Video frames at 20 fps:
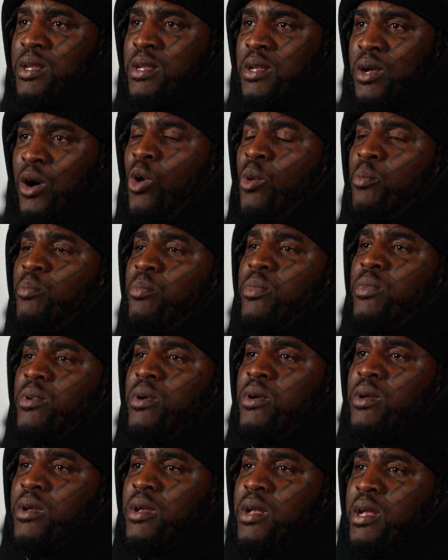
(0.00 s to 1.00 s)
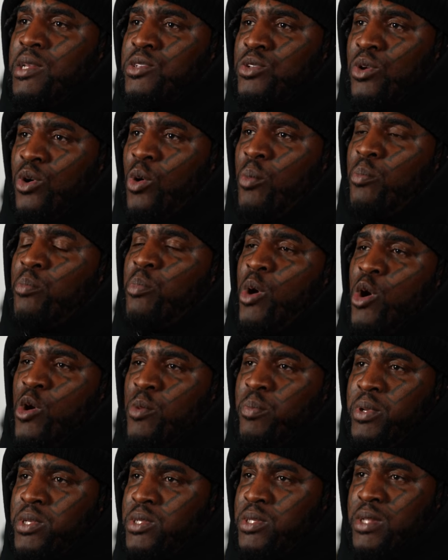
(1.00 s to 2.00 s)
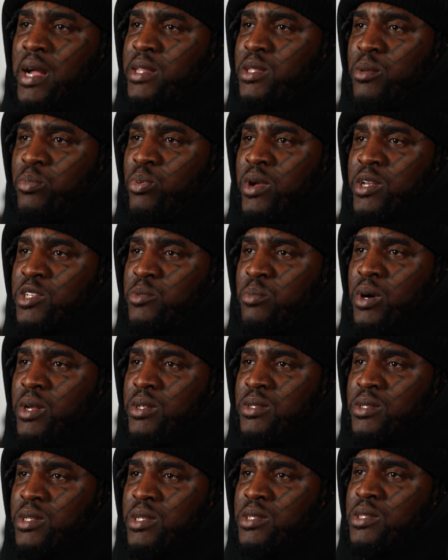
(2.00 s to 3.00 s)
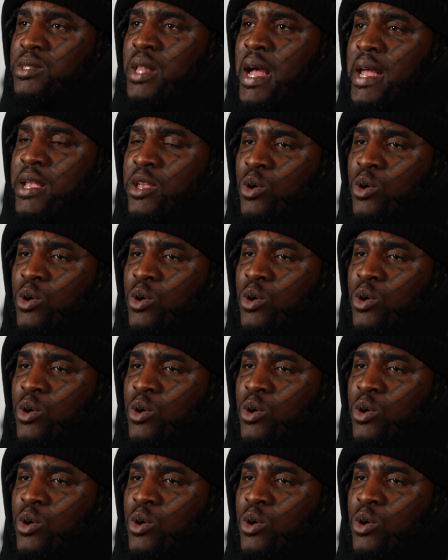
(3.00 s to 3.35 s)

It, on, I assume it's on purpose not to press buttons because it's like,